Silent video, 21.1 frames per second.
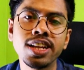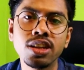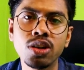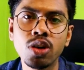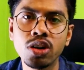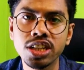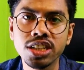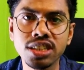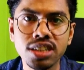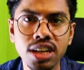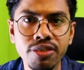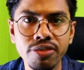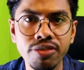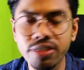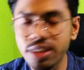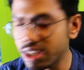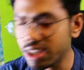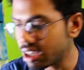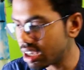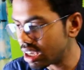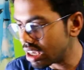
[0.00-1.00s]
file not a
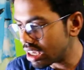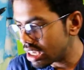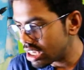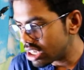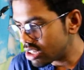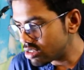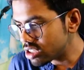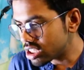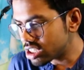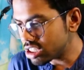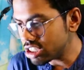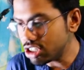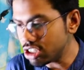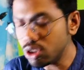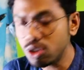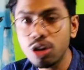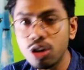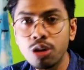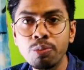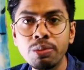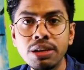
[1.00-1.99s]
tough thing, you just need
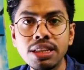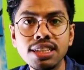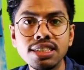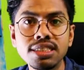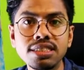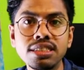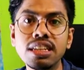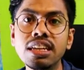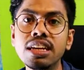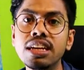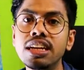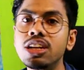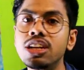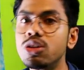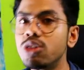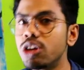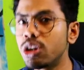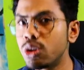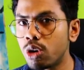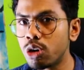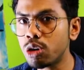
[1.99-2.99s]
to copy this thing
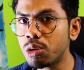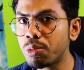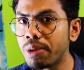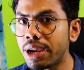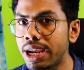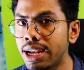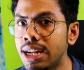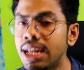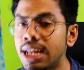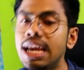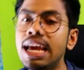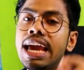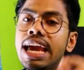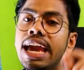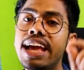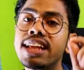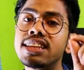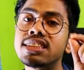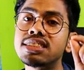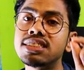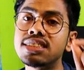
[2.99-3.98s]
into a notepad
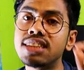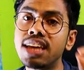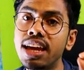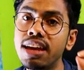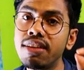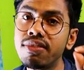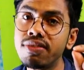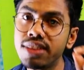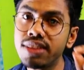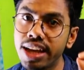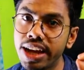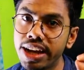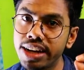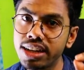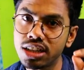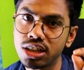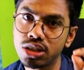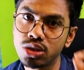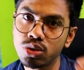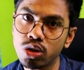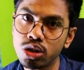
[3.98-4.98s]
and save
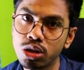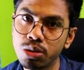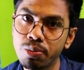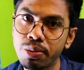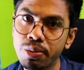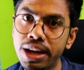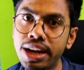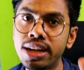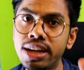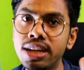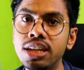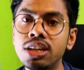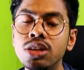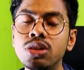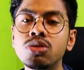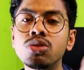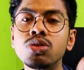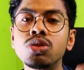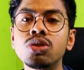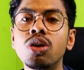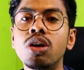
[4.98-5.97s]
that notepad
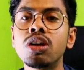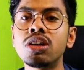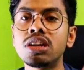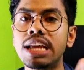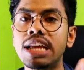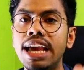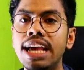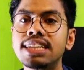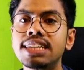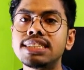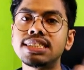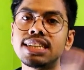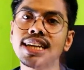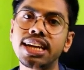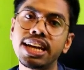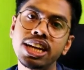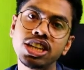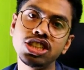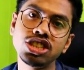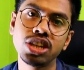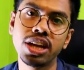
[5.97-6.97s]
into .sh
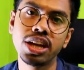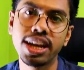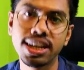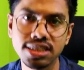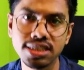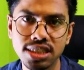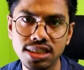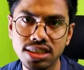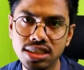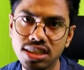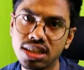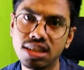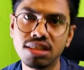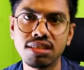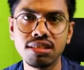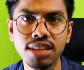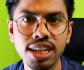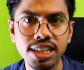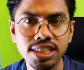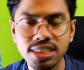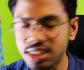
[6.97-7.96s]
extension.
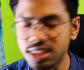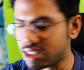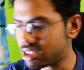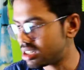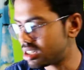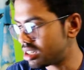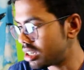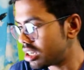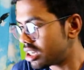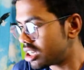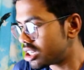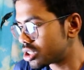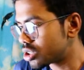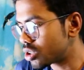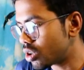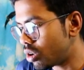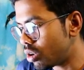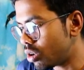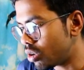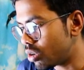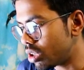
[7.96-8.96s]
That's it.
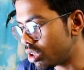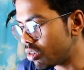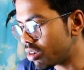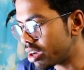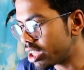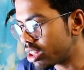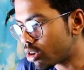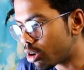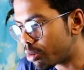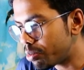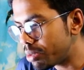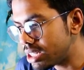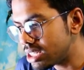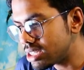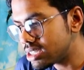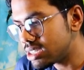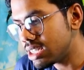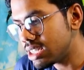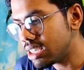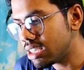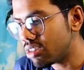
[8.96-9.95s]
So you can copy
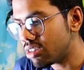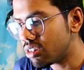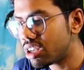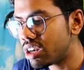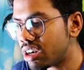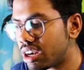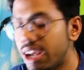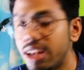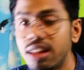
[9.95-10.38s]
this thing, you can